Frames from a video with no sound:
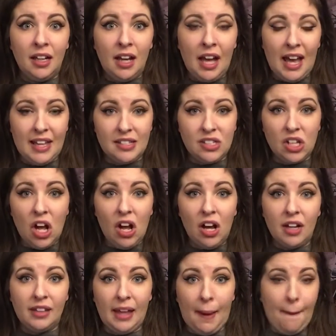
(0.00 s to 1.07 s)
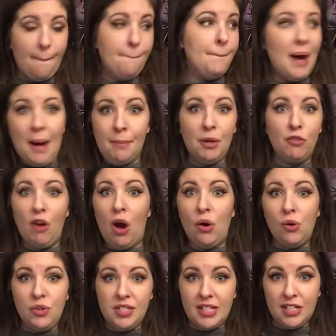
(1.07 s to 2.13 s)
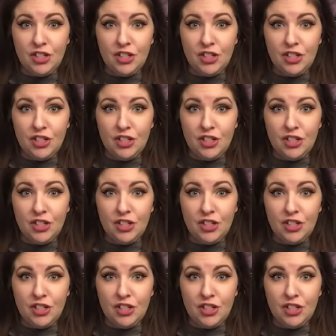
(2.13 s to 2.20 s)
a song that Mama Rose and